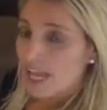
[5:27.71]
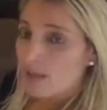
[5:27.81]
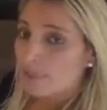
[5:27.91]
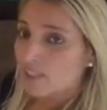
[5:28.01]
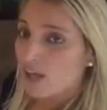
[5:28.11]
and
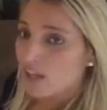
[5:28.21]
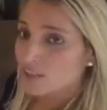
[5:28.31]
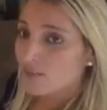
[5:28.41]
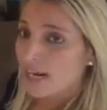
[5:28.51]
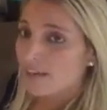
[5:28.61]
we can
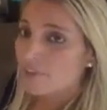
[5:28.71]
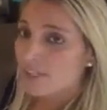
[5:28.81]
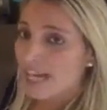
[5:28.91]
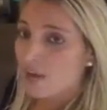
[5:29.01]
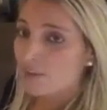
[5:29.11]
also have her
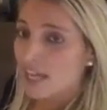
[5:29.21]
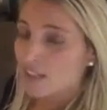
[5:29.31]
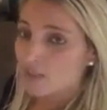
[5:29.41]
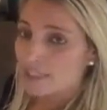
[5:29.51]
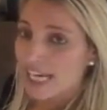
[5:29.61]
now not
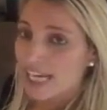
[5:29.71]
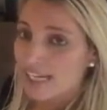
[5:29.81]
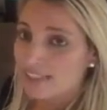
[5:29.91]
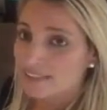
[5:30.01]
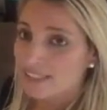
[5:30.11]
use
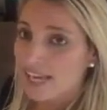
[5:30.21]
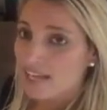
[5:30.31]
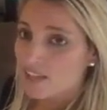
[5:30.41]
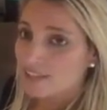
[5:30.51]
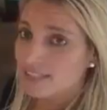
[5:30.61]
hands
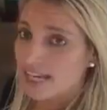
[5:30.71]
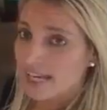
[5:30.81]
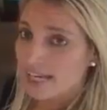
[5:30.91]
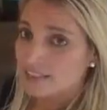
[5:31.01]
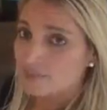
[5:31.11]
and just stay
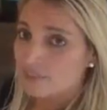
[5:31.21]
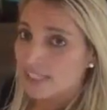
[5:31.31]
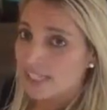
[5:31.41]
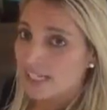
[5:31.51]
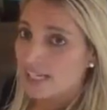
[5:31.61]

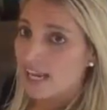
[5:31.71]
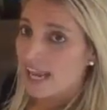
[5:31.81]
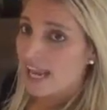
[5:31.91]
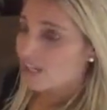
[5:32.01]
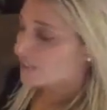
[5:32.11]
hands-free
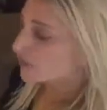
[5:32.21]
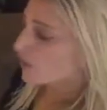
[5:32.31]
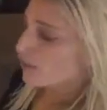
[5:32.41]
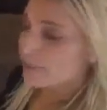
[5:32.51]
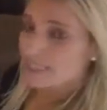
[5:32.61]
and just go
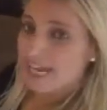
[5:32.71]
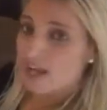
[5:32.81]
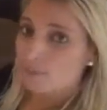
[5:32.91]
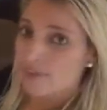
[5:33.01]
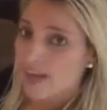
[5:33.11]
up and
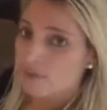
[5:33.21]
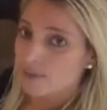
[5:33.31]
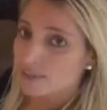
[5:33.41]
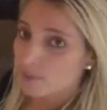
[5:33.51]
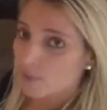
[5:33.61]
down without
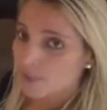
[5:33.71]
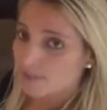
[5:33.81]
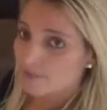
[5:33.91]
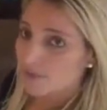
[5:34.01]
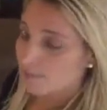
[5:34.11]
support
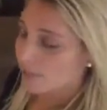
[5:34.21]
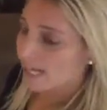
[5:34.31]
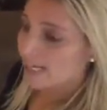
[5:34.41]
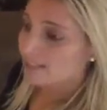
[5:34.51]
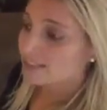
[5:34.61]
from her
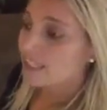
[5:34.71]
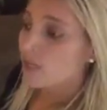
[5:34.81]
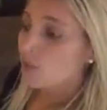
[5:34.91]
hands.